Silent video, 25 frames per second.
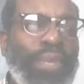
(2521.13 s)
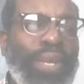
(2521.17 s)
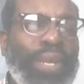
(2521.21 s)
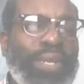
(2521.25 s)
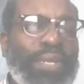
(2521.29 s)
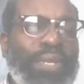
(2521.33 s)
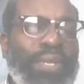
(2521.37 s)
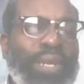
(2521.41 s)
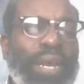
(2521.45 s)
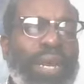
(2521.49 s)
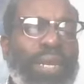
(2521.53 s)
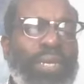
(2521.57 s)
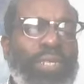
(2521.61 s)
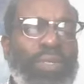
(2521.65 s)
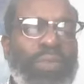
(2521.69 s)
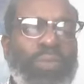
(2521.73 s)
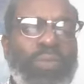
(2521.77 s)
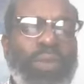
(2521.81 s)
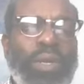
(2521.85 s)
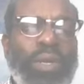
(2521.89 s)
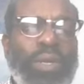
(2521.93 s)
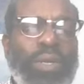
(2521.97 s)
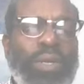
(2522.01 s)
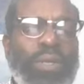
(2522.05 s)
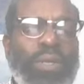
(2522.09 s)
God's
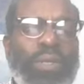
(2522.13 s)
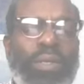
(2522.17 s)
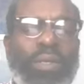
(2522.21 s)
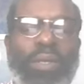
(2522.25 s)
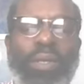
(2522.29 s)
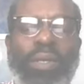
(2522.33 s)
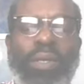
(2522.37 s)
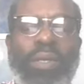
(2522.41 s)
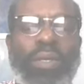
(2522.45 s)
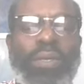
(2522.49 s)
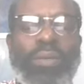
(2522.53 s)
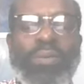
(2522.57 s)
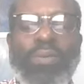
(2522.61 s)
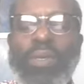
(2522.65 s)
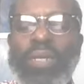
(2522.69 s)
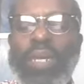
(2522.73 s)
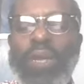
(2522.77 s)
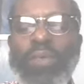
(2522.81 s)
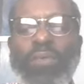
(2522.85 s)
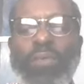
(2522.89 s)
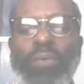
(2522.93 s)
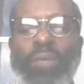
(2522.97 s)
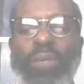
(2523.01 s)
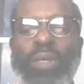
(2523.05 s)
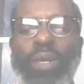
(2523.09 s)
word will
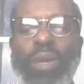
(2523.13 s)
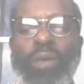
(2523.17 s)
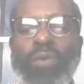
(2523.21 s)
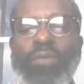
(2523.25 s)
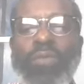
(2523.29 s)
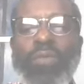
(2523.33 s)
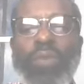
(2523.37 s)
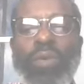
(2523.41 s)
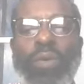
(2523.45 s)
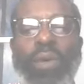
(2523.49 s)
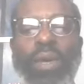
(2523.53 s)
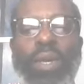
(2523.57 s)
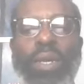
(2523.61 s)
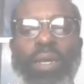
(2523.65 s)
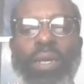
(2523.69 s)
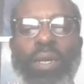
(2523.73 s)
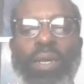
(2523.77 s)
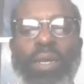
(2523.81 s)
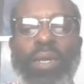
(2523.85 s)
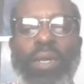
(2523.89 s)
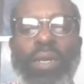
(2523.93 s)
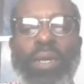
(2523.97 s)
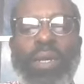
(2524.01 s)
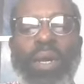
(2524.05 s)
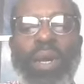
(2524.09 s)
never return void.
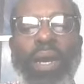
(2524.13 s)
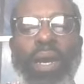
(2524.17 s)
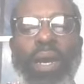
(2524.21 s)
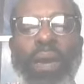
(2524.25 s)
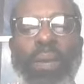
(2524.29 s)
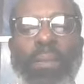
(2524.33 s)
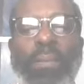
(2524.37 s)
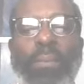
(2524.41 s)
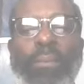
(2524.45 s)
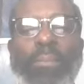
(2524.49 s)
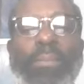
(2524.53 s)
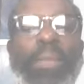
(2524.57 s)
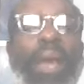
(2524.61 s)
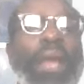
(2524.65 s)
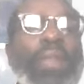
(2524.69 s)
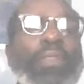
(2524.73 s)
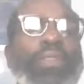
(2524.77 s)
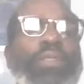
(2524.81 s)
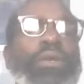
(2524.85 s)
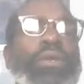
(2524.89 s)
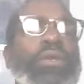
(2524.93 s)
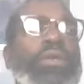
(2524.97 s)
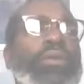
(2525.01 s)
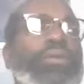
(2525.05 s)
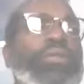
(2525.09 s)
Um,
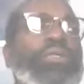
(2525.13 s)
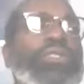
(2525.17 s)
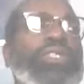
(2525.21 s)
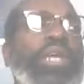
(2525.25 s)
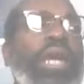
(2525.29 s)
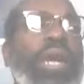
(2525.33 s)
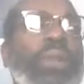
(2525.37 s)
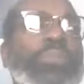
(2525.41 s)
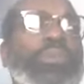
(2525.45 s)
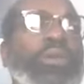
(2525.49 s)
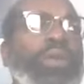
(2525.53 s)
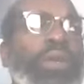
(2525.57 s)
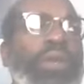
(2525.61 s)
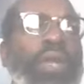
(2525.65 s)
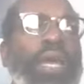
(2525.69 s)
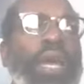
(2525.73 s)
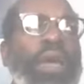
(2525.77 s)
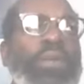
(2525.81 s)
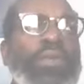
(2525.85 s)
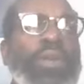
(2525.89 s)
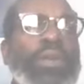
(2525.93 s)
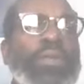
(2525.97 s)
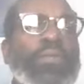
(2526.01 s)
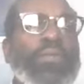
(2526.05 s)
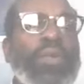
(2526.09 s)
Matthew chapter
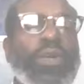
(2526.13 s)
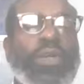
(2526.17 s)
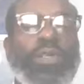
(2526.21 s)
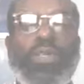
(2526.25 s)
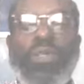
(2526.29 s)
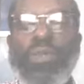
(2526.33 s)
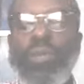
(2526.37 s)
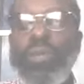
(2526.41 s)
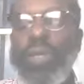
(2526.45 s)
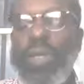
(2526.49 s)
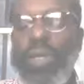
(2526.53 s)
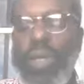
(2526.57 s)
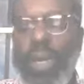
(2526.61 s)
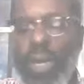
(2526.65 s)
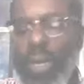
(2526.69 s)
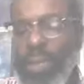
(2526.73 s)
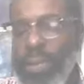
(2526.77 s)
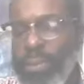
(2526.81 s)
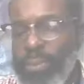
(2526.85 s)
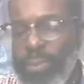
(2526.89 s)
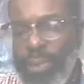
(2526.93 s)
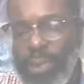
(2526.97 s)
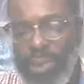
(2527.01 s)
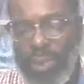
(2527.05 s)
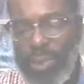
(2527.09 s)
11, verse 28.
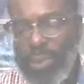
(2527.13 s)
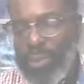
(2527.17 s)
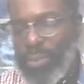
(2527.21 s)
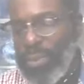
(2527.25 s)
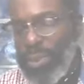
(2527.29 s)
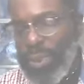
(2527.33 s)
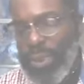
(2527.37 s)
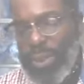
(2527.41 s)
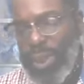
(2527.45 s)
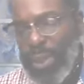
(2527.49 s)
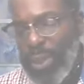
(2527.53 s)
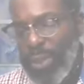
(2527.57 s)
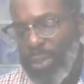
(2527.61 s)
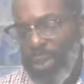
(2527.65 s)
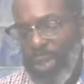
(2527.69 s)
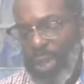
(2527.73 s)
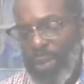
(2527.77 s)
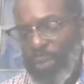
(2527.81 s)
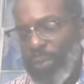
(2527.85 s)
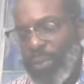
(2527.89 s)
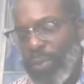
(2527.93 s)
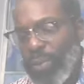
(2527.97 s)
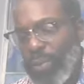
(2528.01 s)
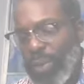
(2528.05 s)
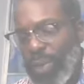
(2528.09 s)
Just just turn there
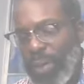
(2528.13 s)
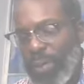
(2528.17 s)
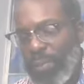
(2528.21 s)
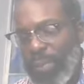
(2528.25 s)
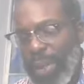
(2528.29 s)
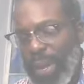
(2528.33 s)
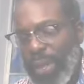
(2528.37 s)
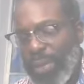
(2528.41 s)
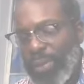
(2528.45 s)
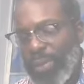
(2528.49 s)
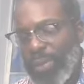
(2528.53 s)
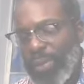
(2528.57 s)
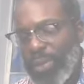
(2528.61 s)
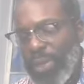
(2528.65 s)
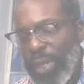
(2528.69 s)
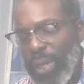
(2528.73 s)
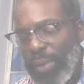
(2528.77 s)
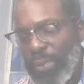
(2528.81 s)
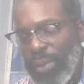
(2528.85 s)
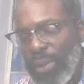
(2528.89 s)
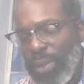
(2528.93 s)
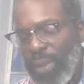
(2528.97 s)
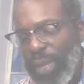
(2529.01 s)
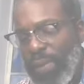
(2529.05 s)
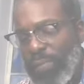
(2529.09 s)
real quick. Matthew
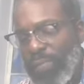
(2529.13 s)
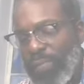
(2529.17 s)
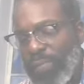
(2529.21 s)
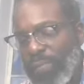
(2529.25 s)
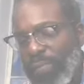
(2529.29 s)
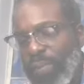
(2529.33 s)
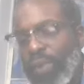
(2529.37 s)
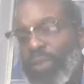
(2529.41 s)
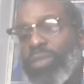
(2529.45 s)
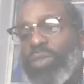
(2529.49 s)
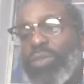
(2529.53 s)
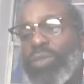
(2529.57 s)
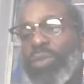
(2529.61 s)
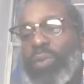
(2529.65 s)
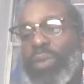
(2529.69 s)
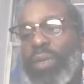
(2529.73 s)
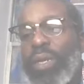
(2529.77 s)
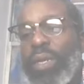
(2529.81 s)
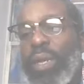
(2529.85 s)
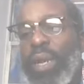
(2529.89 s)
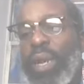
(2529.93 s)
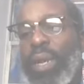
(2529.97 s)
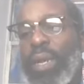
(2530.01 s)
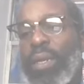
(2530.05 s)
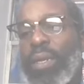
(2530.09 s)
chapter 11, verse
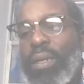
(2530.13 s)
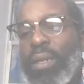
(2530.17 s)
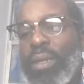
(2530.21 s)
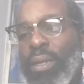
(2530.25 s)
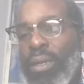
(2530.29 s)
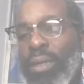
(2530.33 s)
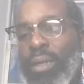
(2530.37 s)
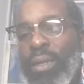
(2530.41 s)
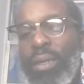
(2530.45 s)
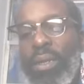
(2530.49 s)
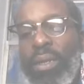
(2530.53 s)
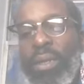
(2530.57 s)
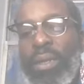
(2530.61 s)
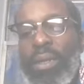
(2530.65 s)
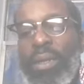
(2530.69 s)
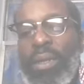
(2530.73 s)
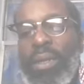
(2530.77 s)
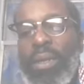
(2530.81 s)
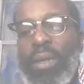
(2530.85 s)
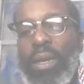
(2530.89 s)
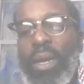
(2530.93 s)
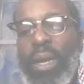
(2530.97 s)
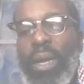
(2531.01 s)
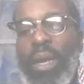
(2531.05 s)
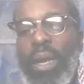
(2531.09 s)
28.
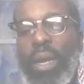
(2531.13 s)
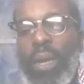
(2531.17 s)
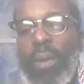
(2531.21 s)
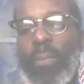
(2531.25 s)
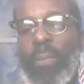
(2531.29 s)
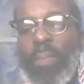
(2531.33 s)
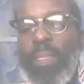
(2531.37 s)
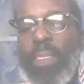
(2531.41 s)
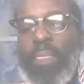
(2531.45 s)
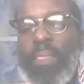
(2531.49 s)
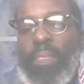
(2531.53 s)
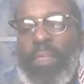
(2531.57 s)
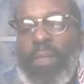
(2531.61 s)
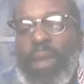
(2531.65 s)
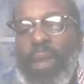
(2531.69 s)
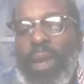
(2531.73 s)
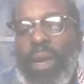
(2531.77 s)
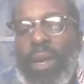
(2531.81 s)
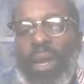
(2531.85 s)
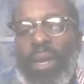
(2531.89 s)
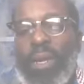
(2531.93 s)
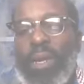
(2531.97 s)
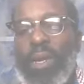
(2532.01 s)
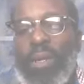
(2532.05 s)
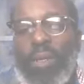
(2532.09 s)
Um, and
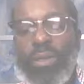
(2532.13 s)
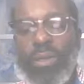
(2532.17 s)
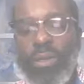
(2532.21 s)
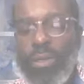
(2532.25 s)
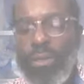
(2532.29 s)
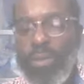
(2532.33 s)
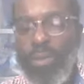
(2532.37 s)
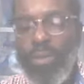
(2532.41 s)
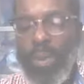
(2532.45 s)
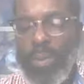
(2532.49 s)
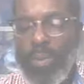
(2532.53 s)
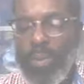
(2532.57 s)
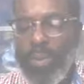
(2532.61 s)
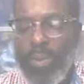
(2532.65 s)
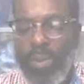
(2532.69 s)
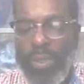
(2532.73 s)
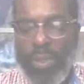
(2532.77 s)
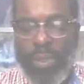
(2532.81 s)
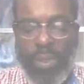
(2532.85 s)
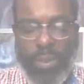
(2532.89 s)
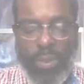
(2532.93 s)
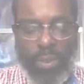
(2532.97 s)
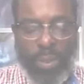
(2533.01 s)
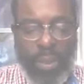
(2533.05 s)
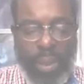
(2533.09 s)
I know you remember
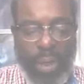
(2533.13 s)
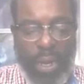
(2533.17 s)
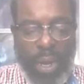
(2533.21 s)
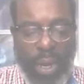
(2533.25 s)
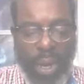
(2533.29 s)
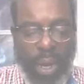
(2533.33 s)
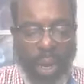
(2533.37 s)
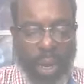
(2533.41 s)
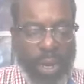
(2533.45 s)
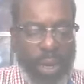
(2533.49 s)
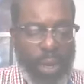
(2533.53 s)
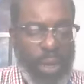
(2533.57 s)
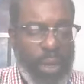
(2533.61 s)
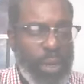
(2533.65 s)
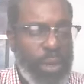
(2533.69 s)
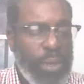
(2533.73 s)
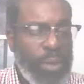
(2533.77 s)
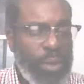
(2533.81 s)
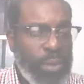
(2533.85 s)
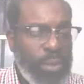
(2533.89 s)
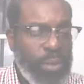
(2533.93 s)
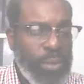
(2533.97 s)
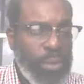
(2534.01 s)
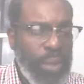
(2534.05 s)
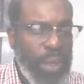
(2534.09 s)
this one, I, and I
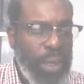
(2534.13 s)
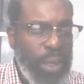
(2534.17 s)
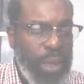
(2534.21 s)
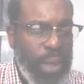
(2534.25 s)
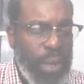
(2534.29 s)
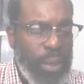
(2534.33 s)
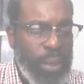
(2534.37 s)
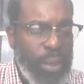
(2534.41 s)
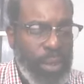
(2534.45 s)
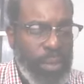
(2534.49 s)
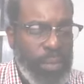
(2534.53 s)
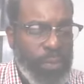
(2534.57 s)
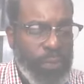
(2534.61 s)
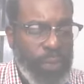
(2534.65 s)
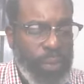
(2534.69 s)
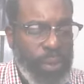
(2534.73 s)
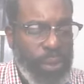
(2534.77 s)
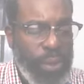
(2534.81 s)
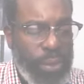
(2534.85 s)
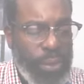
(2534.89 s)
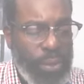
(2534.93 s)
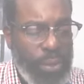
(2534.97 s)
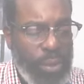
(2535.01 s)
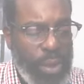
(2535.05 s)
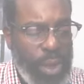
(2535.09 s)
know I know for the
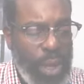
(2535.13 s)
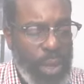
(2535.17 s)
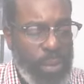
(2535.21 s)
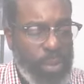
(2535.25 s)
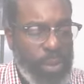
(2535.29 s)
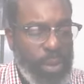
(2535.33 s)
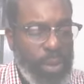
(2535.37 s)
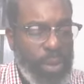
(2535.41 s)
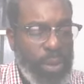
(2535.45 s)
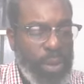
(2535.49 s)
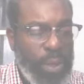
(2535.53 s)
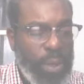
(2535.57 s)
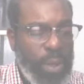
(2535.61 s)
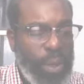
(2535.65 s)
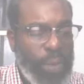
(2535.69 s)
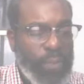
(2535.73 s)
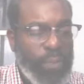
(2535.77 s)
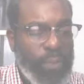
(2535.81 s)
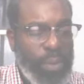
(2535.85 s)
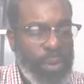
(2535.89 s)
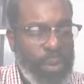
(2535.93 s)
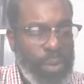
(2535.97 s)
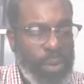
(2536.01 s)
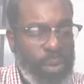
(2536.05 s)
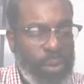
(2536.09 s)
newcomer, uh, for
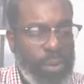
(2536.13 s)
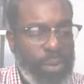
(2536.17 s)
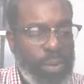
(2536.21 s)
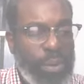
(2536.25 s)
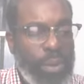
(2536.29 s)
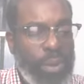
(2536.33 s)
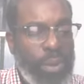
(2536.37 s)
the new